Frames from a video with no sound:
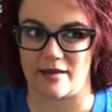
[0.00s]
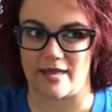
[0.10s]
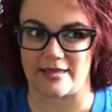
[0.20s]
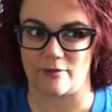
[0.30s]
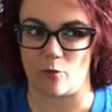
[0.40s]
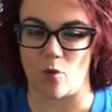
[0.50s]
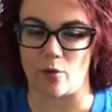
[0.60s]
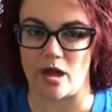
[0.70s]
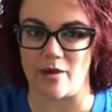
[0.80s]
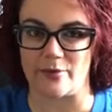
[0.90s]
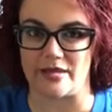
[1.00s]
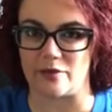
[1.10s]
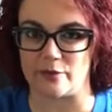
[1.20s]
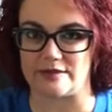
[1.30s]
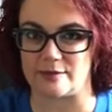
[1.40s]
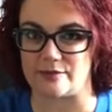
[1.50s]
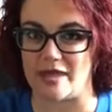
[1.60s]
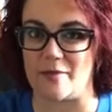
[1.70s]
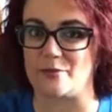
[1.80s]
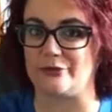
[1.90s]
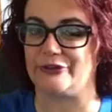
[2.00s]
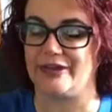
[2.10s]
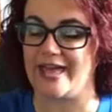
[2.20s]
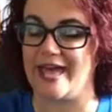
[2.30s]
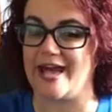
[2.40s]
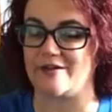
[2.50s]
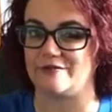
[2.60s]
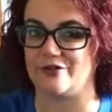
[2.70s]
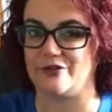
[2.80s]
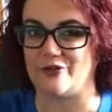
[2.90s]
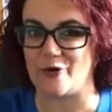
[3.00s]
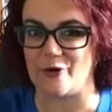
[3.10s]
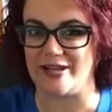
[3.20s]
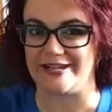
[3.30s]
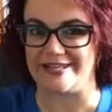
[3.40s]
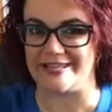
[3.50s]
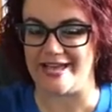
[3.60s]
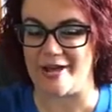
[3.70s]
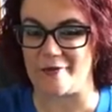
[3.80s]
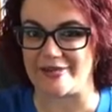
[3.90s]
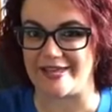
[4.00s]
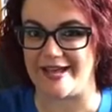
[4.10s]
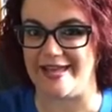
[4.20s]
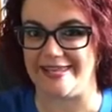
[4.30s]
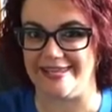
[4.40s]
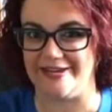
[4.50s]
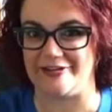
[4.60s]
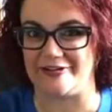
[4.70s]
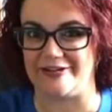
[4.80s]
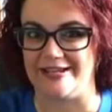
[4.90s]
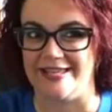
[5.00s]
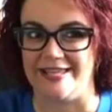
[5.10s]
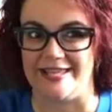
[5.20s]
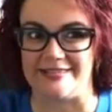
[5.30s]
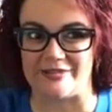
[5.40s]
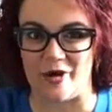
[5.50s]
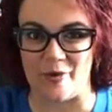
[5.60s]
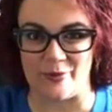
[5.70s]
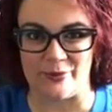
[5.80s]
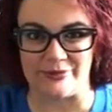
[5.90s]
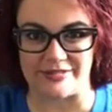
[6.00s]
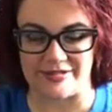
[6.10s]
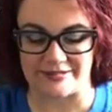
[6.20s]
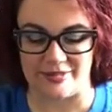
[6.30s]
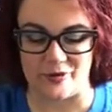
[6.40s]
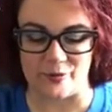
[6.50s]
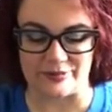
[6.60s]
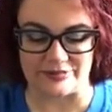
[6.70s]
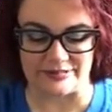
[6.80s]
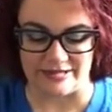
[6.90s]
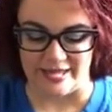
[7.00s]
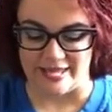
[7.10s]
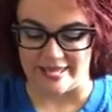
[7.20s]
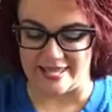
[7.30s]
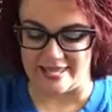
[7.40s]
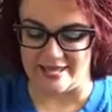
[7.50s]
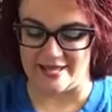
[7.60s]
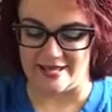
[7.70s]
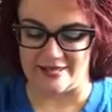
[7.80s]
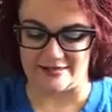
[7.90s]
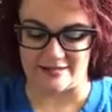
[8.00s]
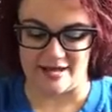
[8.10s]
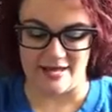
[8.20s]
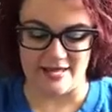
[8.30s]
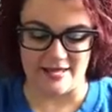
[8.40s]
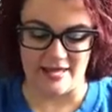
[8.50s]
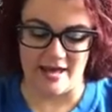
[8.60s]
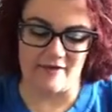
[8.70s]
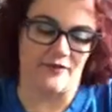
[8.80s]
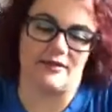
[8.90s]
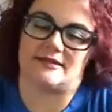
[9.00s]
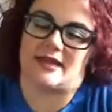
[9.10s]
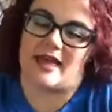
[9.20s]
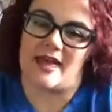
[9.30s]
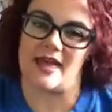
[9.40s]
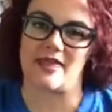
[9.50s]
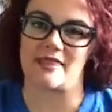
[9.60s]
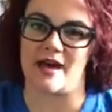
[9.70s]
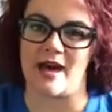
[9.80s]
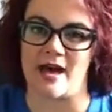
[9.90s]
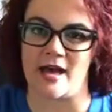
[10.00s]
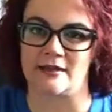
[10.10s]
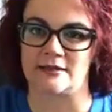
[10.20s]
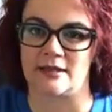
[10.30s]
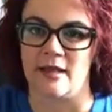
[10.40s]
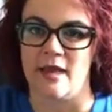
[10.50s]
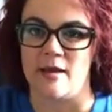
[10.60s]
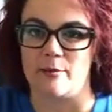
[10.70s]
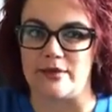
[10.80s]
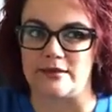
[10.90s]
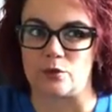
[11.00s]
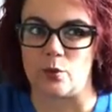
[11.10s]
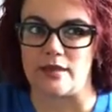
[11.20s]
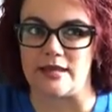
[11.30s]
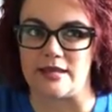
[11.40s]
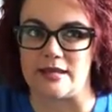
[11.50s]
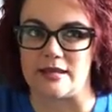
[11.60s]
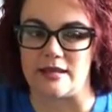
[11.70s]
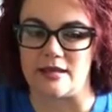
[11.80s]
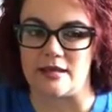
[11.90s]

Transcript: I woke up and it was September and I have no idea how we got here. It's almost October. And I have to say that between